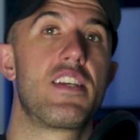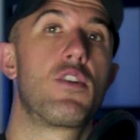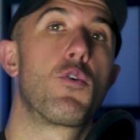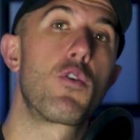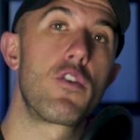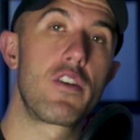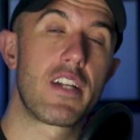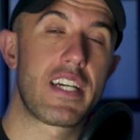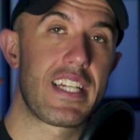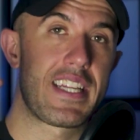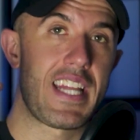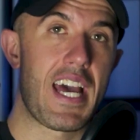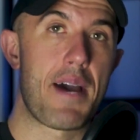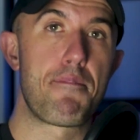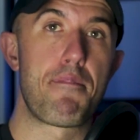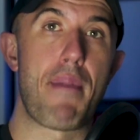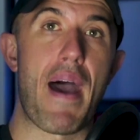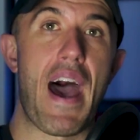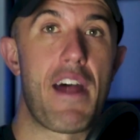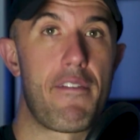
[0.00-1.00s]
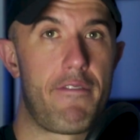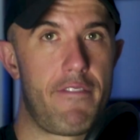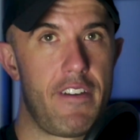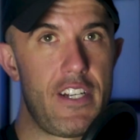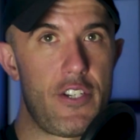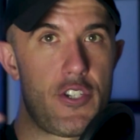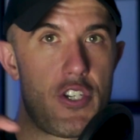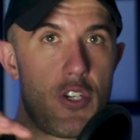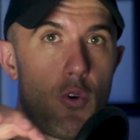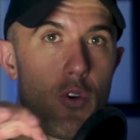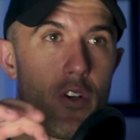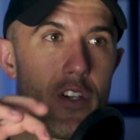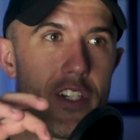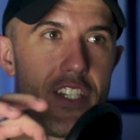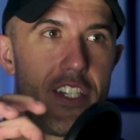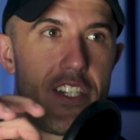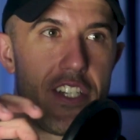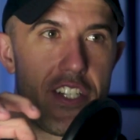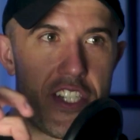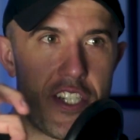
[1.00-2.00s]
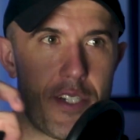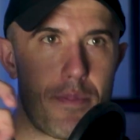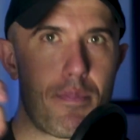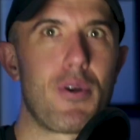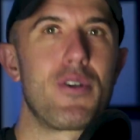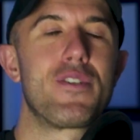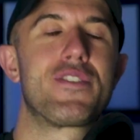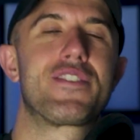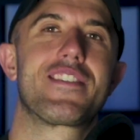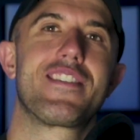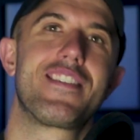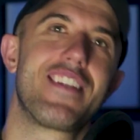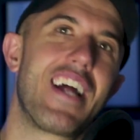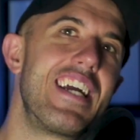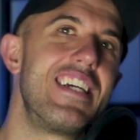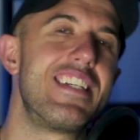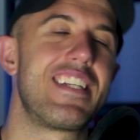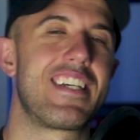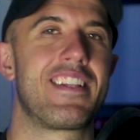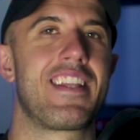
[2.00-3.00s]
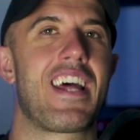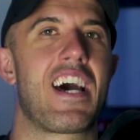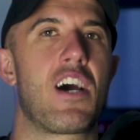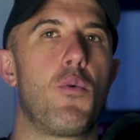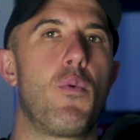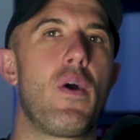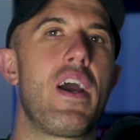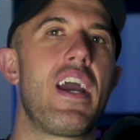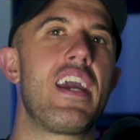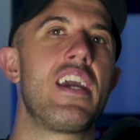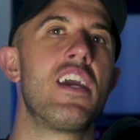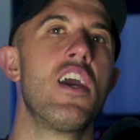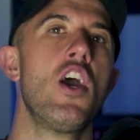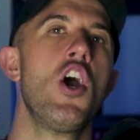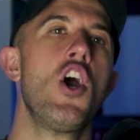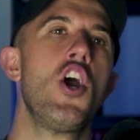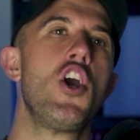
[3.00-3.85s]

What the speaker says: In order to get that matte finish, in order to disperse light in that way,